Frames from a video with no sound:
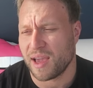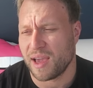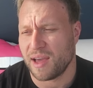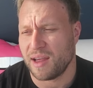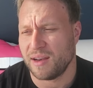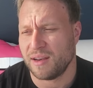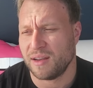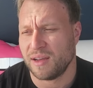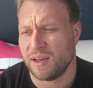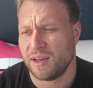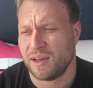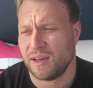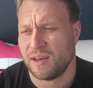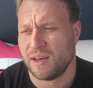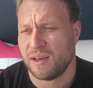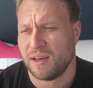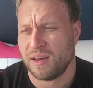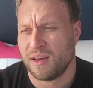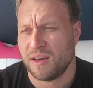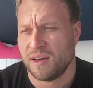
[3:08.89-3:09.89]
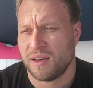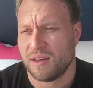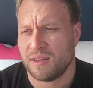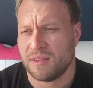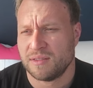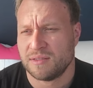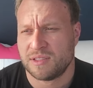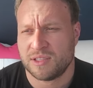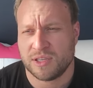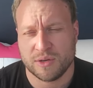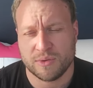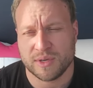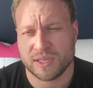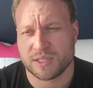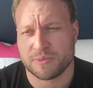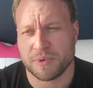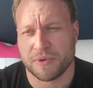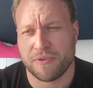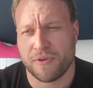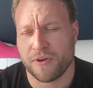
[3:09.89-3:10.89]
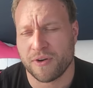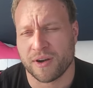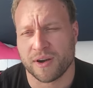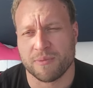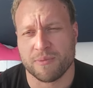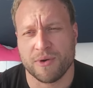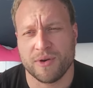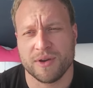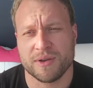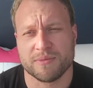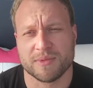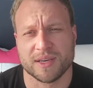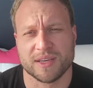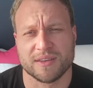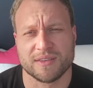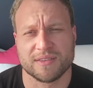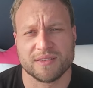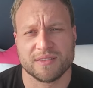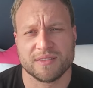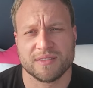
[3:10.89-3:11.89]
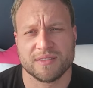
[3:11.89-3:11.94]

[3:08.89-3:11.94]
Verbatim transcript: And 2 weeks before an appointment,